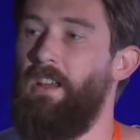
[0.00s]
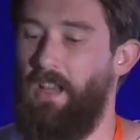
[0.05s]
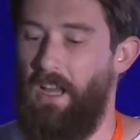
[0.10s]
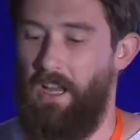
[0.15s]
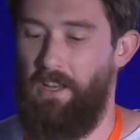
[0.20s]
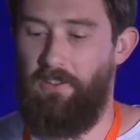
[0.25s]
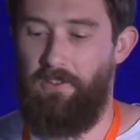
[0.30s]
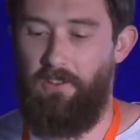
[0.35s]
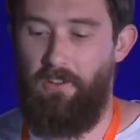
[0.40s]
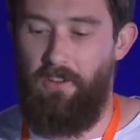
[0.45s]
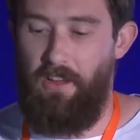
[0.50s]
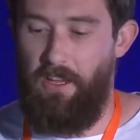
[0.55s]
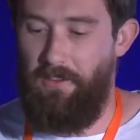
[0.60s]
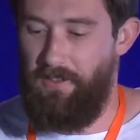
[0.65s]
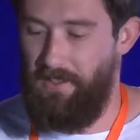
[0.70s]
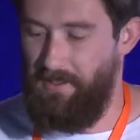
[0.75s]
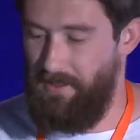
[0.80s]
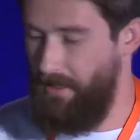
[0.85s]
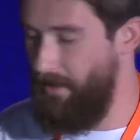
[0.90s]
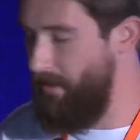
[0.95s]
and you don't have
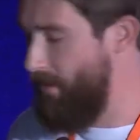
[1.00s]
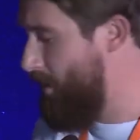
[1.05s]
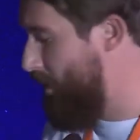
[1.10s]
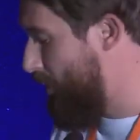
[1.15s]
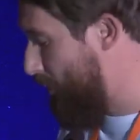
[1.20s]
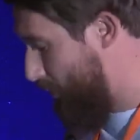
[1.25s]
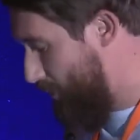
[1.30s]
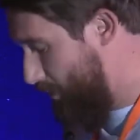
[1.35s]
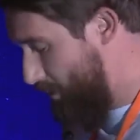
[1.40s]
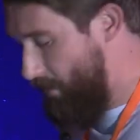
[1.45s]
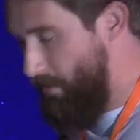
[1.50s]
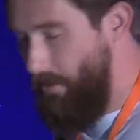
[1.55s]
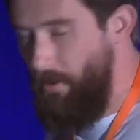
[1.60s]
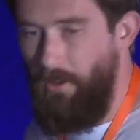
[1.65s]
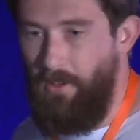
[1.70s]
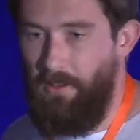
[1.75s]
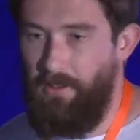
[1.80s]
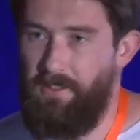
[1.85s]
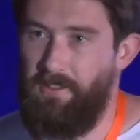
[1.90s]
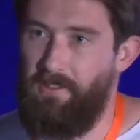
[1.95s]
to say, what on
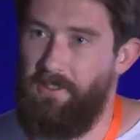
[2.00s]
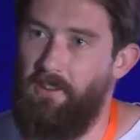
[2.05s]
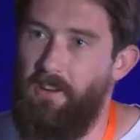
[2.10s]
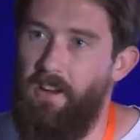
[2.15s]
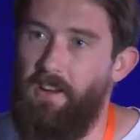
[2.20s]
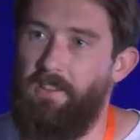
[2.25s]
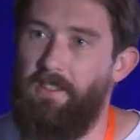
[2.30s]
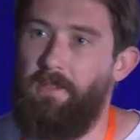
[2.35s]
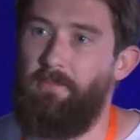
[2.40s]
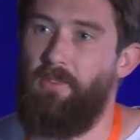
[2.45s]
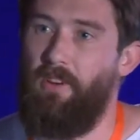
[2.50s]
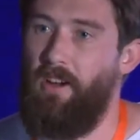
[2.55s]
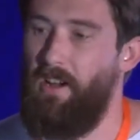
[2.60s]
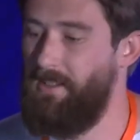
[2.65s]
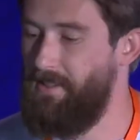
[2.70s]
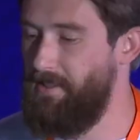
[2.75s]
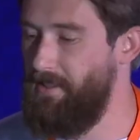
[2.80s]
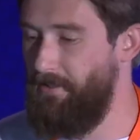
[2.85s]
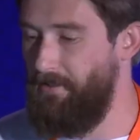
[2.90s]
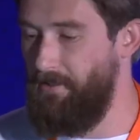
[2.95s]
earth is this crazy
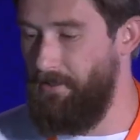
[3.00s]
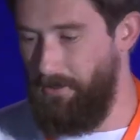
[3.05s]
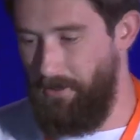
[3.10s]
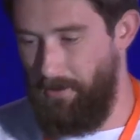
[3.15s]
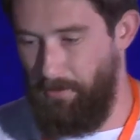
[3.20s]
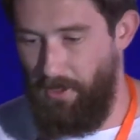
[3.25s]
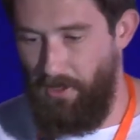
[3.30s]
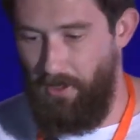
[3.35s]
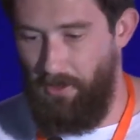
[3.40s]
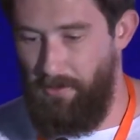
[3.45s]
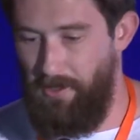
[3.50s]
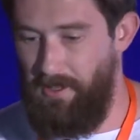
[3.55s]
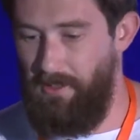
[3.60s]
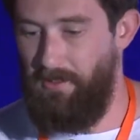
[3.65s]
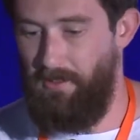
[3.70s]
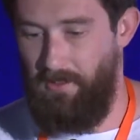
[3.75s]
prize stuff you're doing below me?